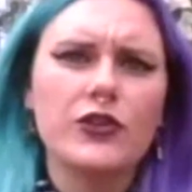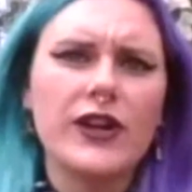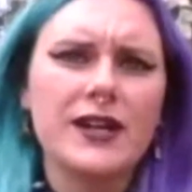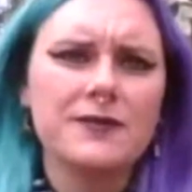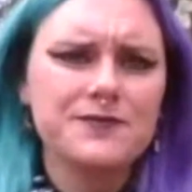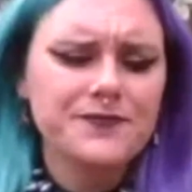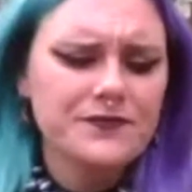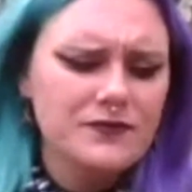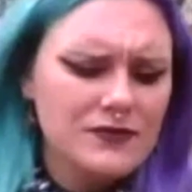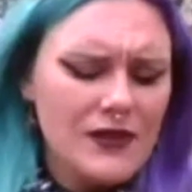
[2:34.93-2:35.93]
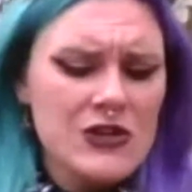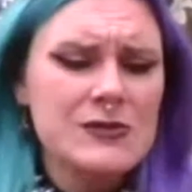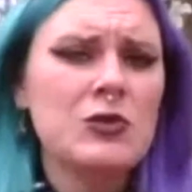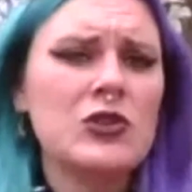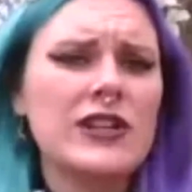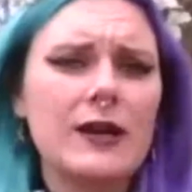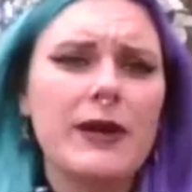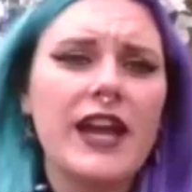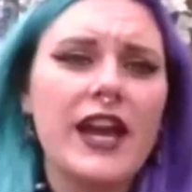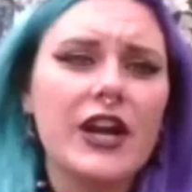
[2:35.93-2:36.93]
grade. I was pulling out
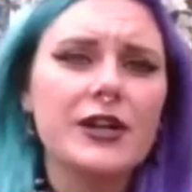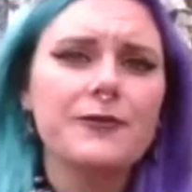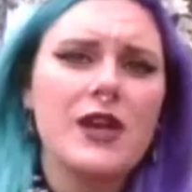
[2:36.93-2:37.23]
my hair.